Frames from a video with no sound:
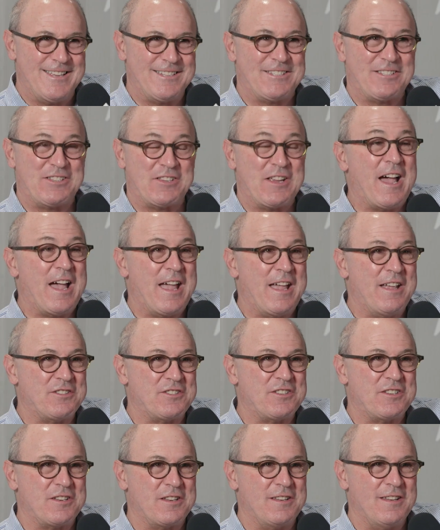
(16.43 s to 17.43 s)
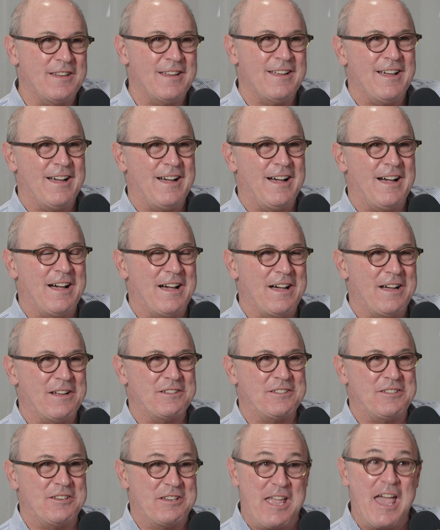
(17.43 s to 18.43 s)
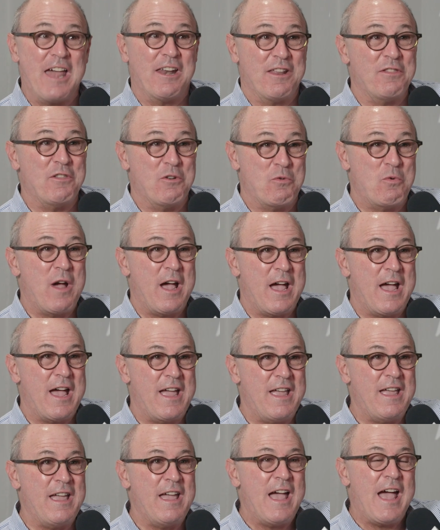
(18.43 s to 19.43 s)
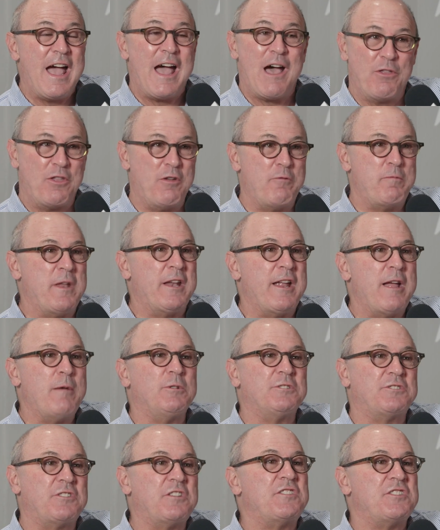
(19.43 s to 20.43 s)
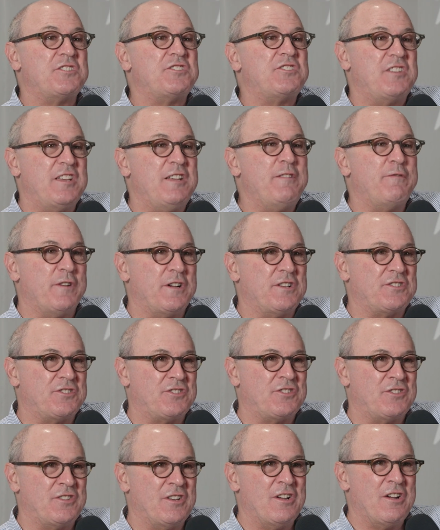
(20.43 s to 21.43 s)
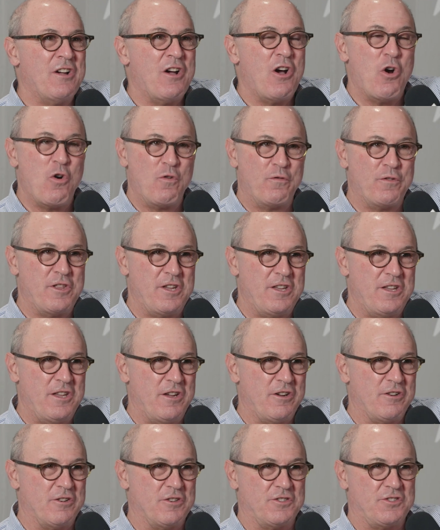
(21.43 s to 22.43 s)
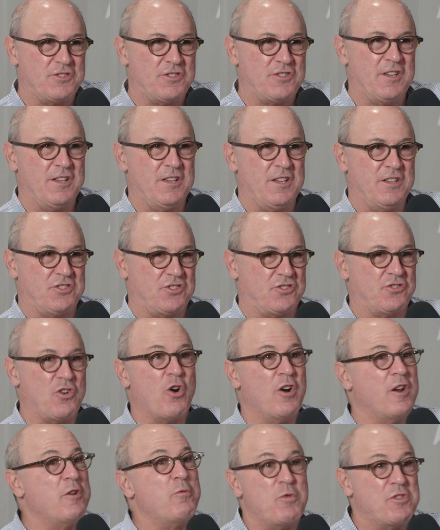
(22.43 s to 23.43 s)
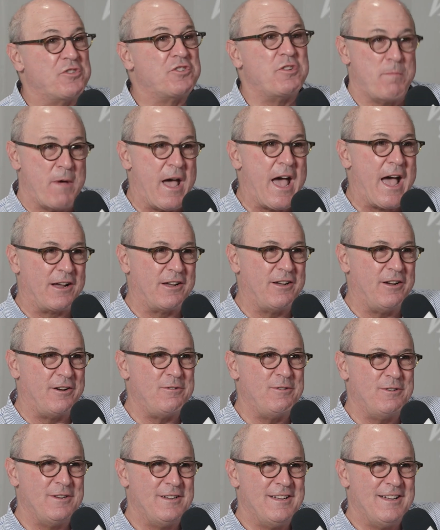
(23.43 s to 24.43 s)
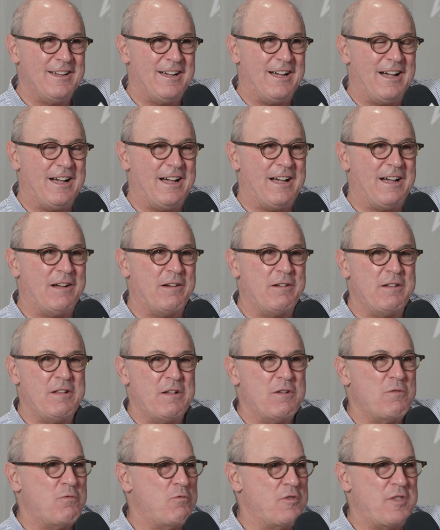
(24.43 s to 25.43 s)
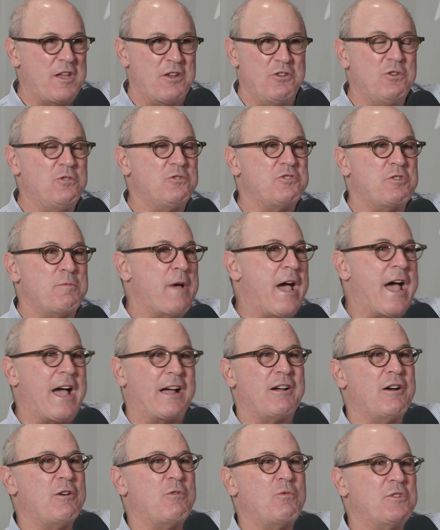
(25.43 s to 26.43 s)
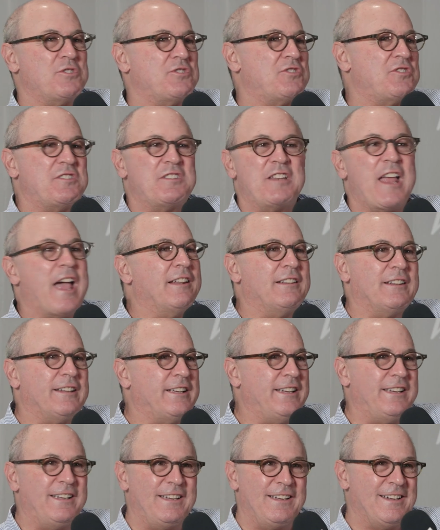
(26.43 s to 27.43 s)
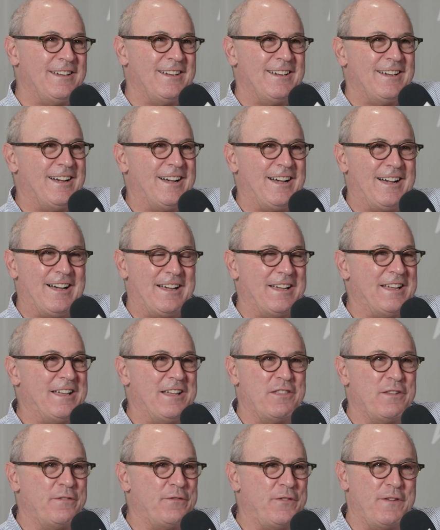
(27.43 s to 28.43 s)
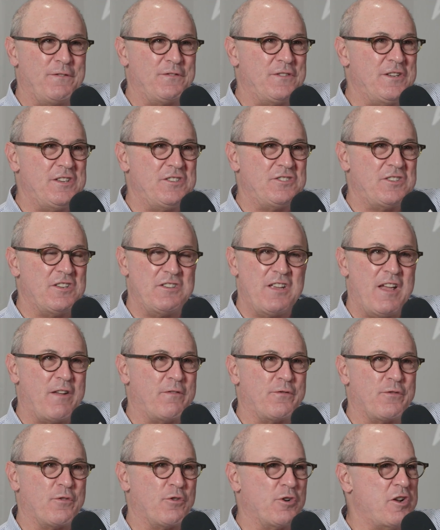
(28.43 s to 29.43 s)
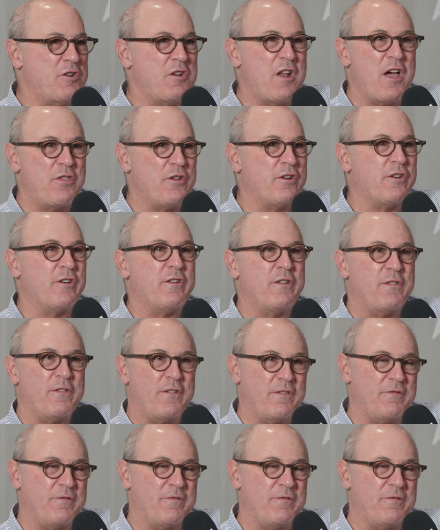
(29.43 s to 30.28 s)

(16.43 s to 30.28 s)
this science uh, to get in the way, how they've been able to deceive us over the years. It started with tobacco. Uh, they knew tobacco was deadly uh, in the 50s, and yet for another